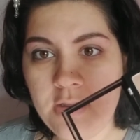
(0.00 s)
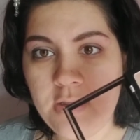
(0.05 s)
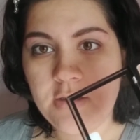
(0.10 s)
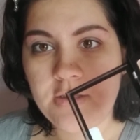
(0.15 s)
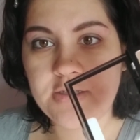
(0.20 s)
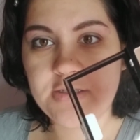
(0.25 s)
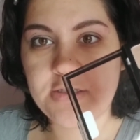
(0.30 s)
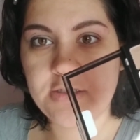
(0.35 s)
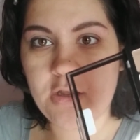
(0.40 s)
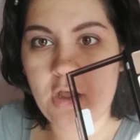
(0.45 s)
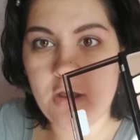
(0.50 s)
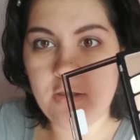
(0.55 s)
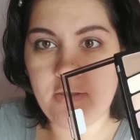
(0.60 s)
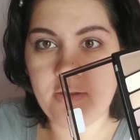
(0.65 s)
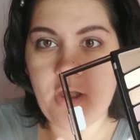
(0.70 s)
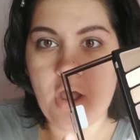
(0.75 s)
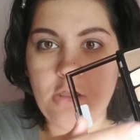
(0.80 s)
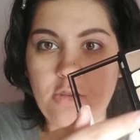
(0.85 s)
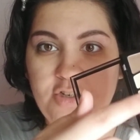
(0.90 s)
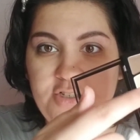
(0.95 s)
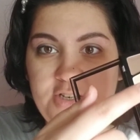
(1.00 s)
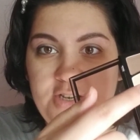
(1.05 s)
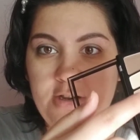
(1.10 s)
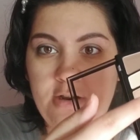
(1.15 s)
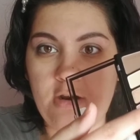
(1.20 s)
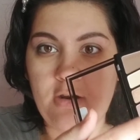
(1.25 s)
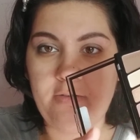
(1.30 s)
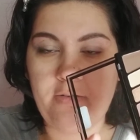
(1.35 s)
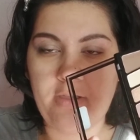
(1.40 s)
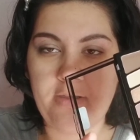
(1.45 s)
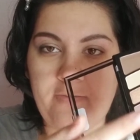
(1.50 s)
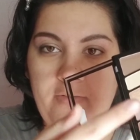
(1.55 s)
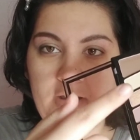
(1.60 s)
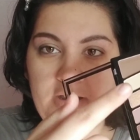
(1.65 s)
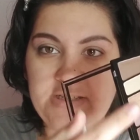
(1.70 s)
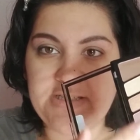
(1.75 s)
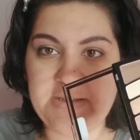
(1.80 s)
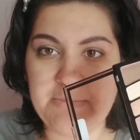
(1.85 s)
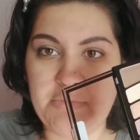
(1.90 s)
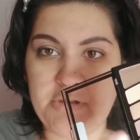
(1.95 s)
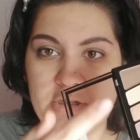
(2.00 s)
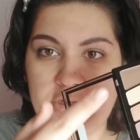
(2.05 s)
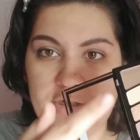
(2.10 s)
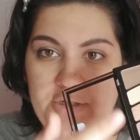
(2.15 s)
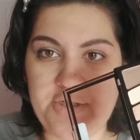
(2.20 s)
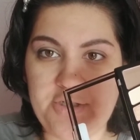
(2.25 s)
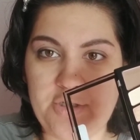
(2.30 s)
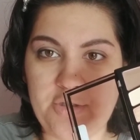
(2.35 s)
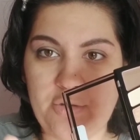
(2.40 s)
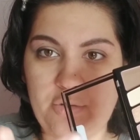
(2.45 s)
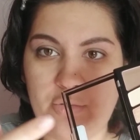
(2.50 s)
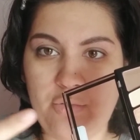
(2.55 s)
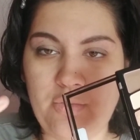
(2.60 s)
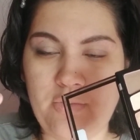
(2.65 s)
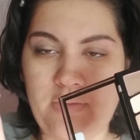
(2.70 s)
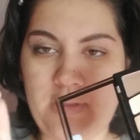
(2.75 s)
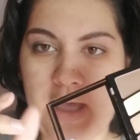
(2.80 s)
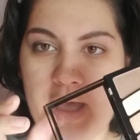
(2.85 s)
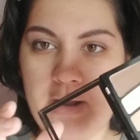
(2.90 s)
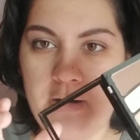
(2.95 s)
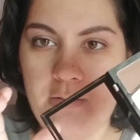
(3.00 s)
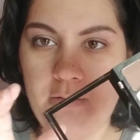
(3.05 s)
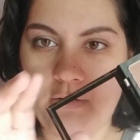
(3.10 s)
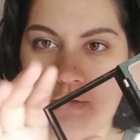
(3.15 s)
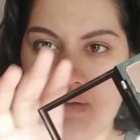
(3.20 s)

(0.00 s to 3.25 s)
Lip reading: because all the colors in here are like very similar to that